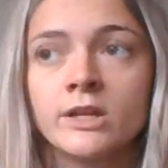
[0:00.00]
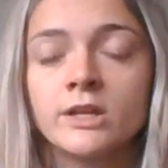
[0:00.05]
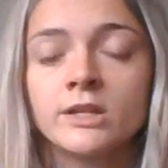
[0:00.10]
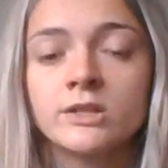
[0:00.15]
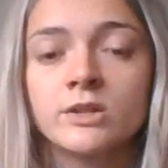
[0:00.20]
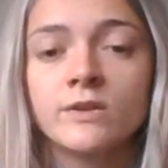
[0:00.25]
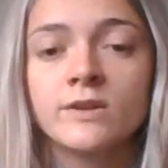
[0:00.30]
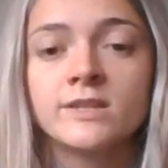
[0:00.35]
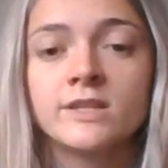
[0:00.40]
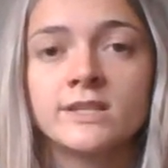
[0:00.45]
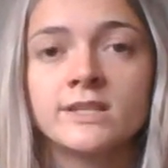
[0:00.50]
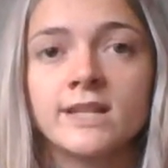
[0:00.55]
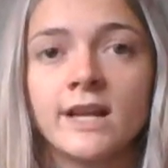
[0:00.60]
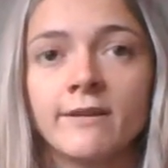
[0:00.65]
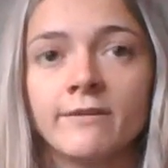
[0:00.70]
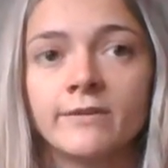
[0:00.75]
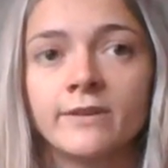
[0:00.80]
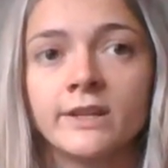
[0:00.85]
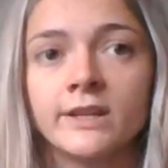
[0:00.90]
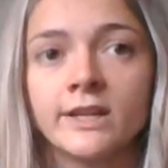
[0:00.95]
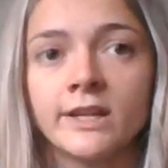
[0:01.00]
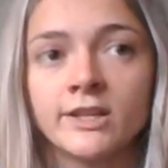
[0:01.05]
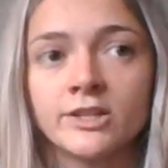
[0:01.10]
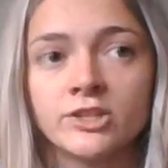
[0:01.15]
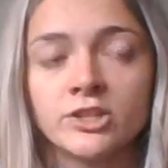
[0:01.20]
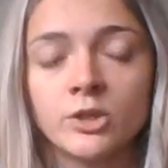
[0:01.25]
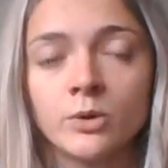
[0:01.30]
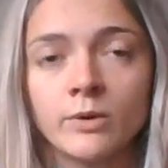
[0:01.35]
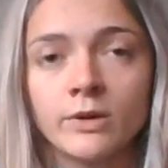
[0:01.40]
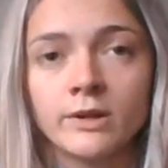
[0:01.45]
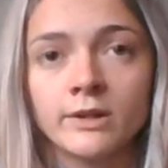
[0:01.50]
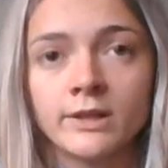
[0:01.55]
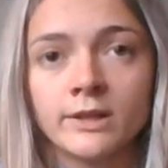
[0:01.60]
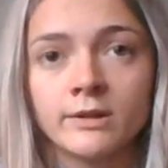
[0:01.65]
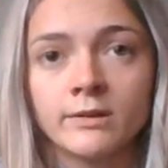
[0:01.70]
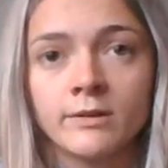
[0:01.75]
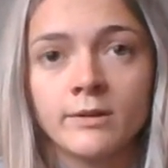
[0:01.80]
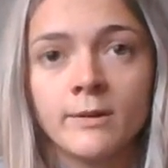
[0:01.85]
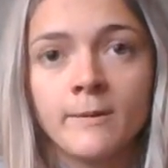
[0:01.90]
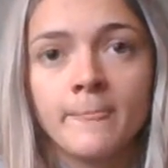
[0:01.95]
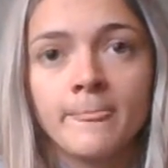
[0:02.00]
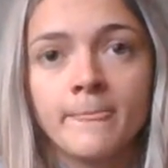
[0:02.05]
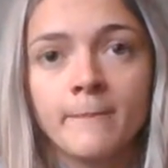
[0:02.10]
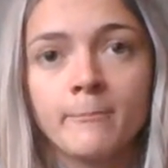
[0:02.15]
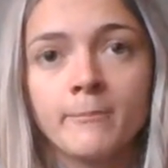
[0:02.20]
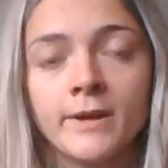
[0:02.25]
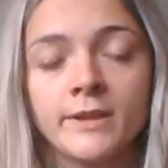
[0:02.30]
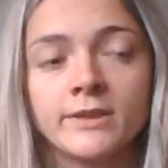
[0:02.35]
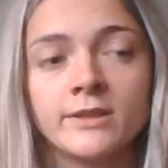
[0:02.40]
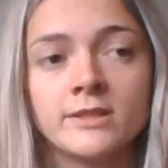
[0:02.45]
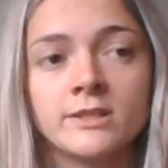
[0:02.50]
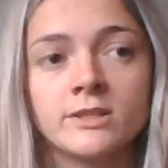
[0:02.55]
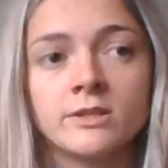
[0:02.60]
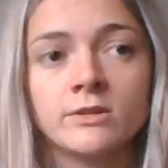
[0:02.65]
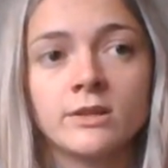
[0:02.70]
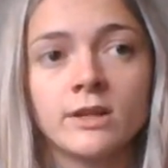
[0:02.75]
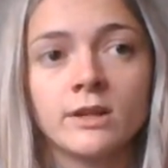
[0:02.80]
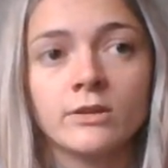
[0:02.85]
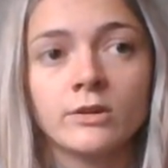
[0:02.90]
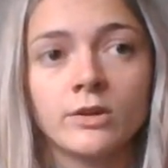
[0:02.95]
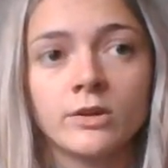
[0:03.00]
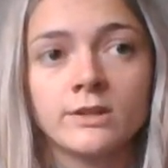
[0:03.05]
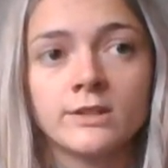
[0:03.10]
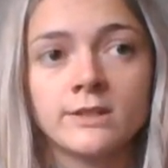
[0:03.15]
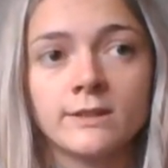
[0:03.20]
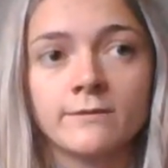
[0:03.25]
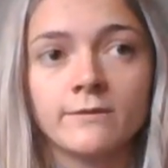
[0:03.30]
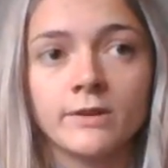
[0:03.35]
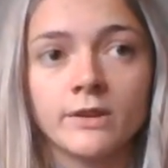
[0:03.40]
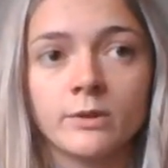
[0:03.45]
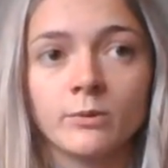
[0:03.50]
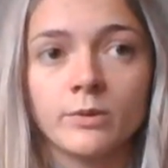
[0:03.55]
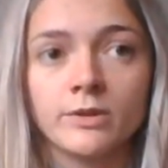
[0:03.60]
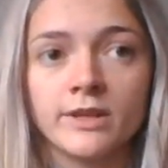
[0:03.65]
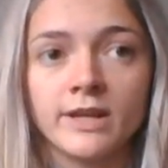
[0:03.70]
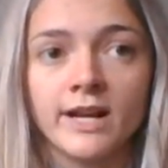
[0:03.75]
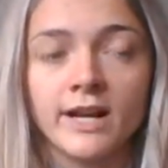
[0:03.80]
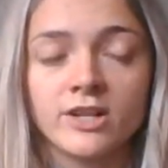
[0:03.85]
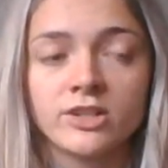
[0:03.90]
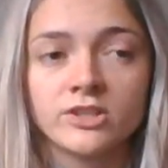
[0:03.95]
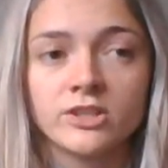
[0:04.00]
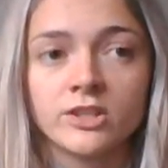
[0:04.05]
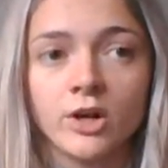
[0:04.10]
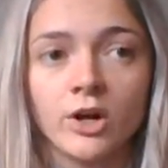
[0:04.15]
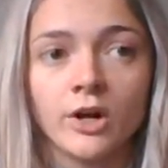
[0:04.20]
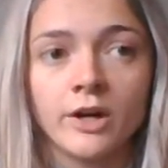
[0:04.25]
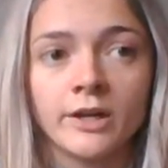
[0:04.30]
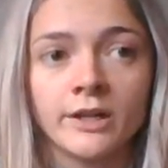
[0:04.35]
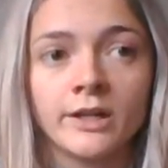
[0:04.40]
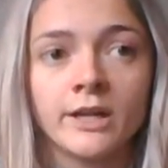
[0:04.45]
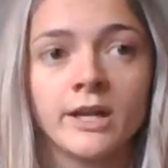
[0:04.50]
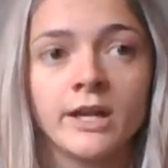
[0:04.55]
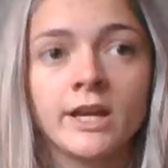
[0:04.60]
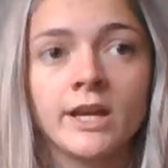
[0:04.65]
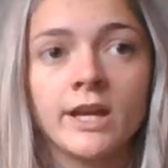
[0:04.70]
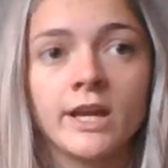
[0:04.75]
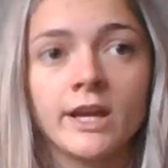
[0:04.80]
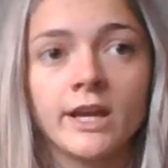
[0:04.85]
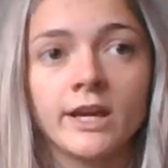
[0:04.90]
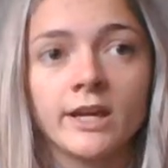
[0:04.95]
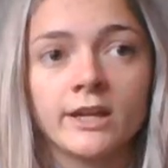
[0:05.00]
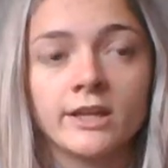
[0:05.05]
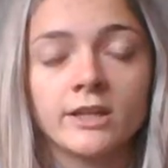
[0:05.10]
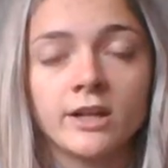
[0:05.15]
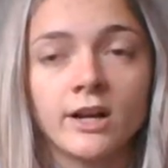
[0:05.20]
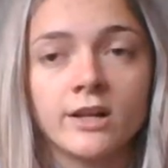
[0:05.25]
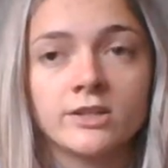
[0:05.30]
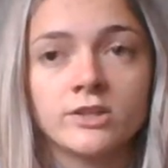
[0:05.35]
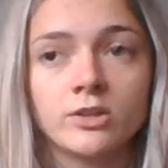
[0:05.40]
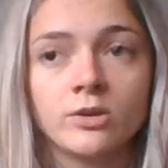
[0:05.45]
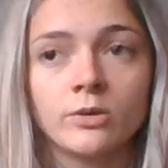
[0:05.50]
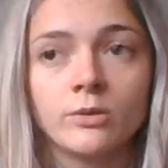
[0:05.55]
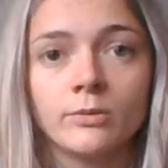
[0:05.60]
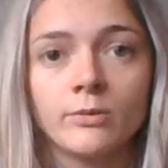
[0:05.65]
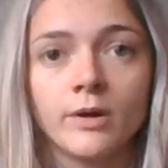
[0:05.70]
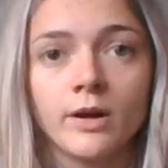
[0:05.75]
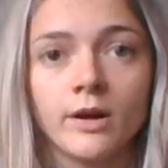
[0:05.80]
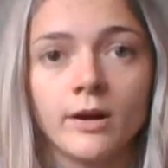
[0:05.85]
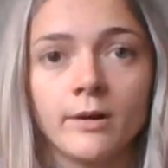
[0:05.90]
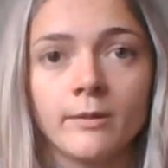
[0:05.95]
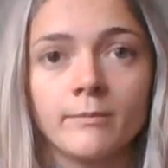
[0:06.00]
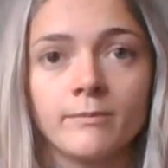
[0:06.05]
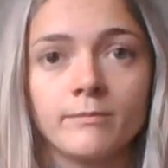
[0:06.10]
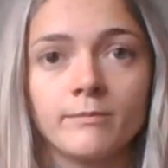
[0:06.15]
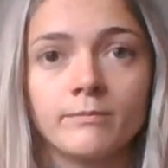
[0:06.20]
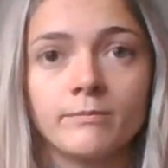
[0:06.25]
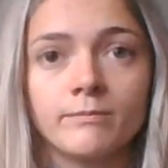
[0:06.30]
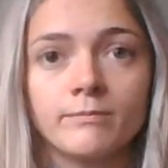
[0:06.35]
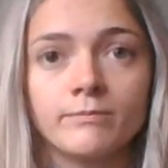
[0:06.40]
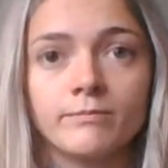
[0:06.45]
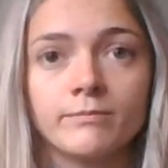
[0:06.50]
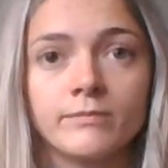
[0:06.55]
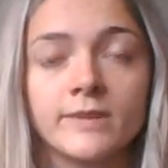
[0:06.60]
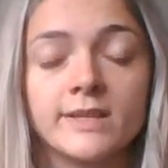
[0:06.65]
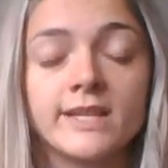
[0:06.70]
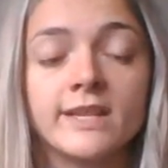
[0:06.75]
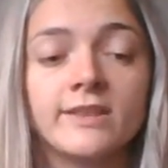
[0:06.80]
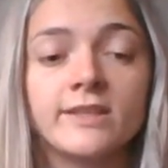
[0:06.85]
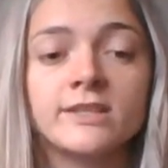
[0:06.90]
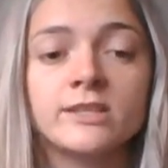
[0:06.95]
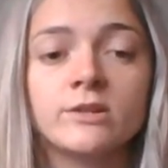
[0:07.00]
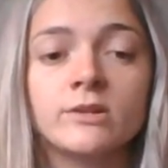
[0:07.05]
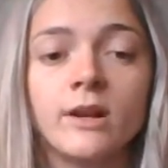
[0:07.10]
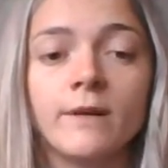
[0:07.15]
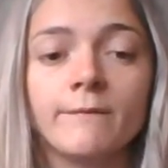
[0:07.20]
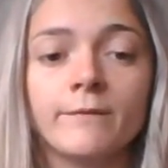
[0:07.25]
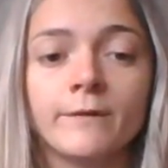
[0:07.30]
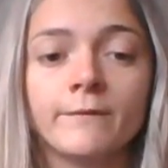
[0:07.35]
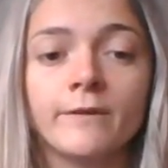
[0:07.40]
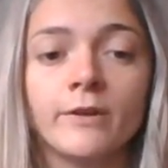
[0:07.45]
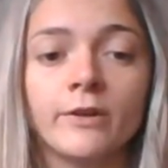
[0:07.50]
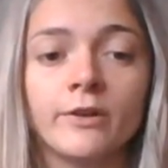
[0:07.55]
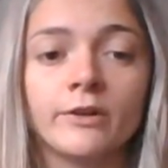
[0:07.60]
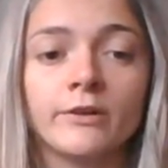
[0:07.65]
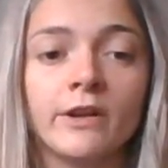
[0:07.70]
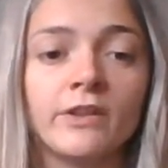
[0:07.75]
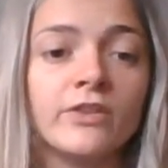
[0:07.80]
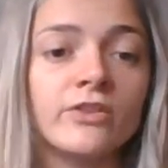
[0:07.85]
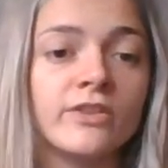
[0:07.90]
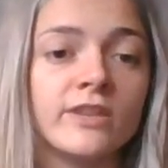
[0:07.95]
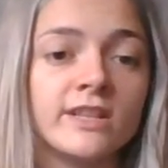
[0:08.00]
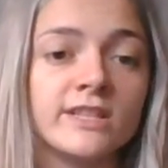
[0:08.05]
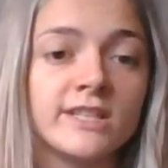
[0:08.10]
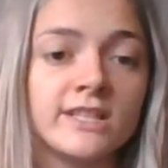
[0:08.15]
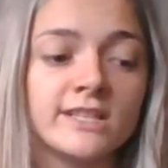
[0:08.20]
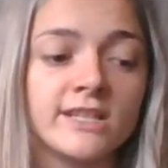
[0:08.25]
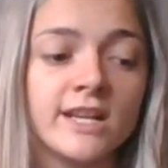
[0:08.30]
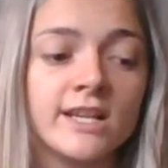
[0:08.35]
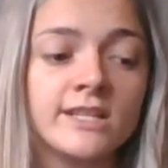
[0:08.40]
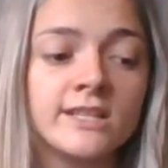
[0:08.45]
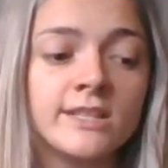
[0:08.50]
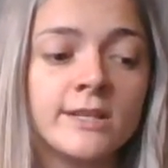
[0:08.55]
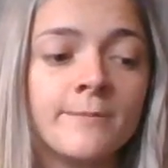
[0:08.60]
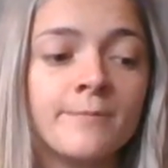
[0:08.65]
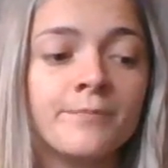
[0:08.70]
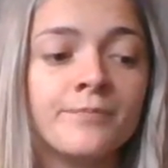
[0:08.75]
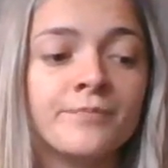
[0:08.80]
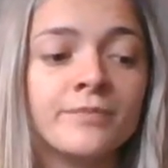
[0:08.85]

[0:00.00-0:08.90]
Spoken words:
So this is definitely an issue and can make the student look different than what they actually are and can also set the student up for failure rather than success.